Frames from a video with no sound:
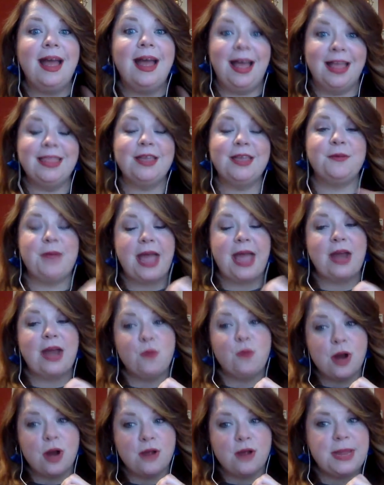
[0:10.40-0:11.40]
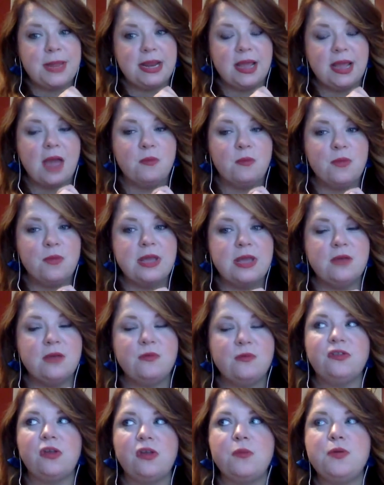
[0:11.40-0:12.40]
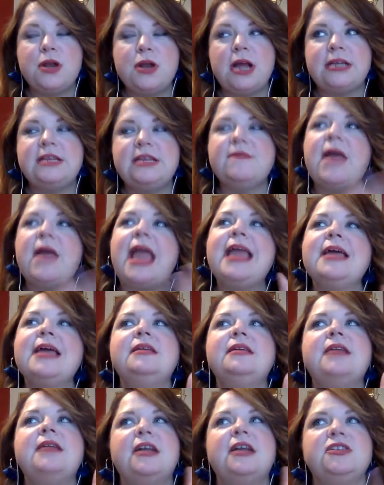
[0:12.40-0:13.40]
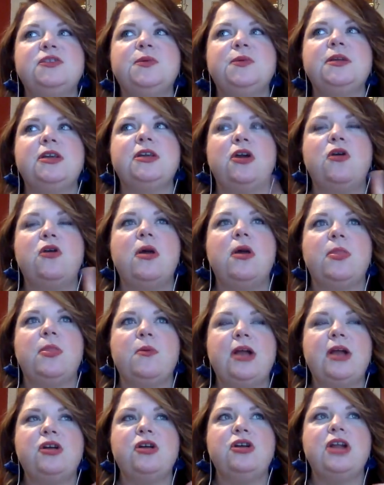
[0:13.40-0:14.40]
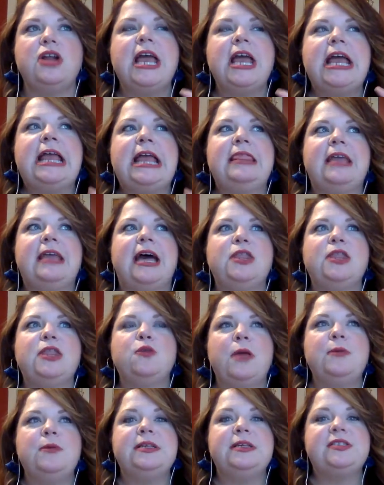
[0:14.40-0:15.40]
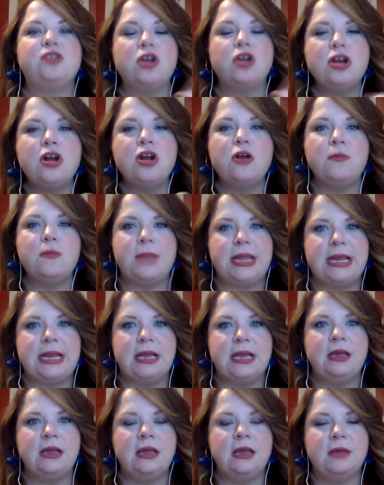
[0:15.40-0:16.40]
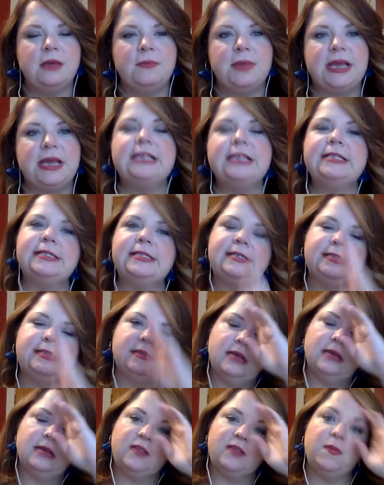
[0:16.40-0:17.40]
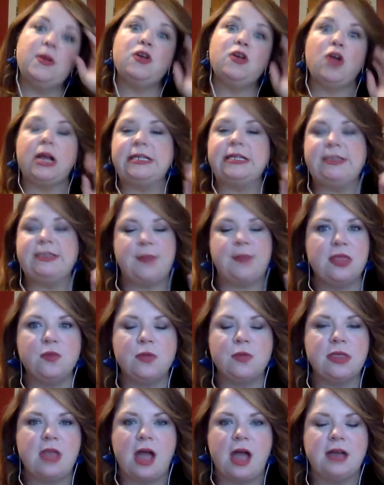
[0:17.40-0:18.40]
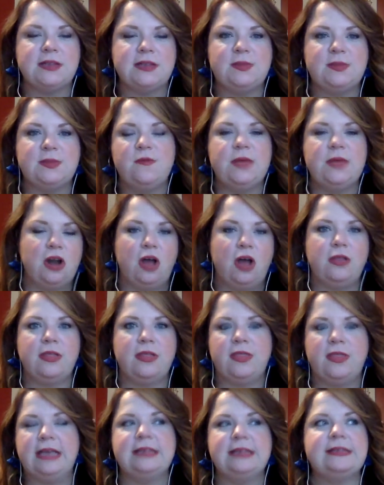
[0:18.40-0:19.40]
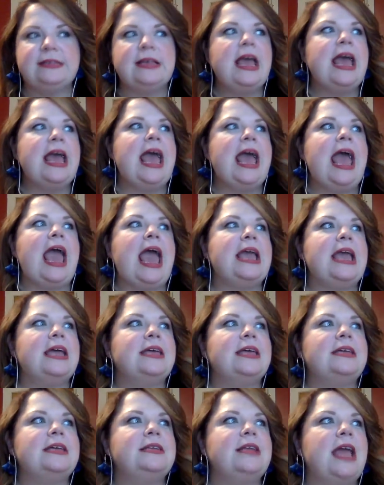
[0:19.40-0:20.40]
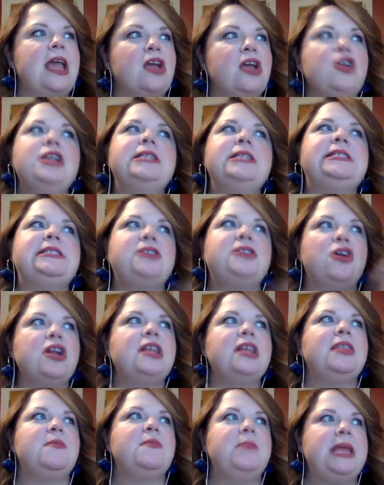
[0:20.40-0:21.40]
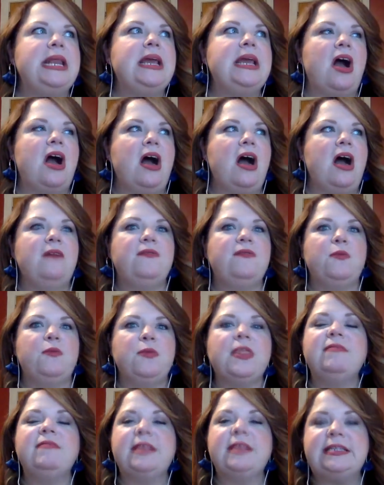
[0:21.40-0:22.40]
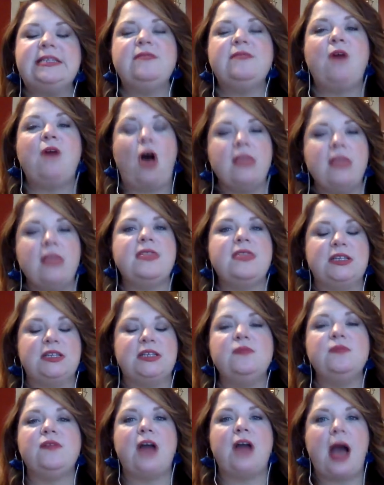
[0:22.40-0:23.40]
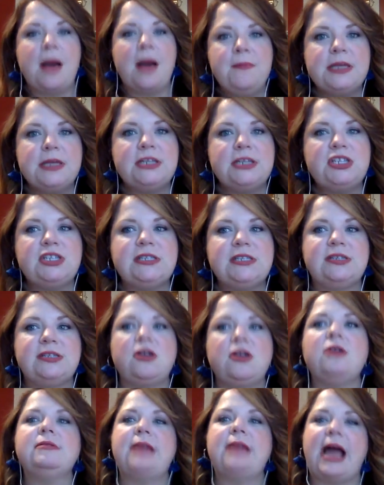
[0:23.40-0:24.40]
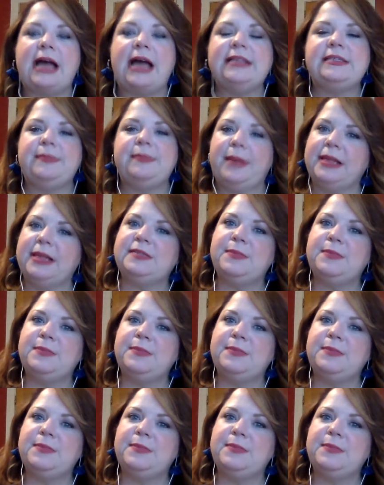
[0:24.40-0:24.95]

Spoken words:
Like we had a work meeting and we were so productive. And I just want to go on the record that the way we started our meeting, because it's been a crazy month with Knox moving and all the things. And Erin started the meeting off with a list of all the things we've accomplished since our last month's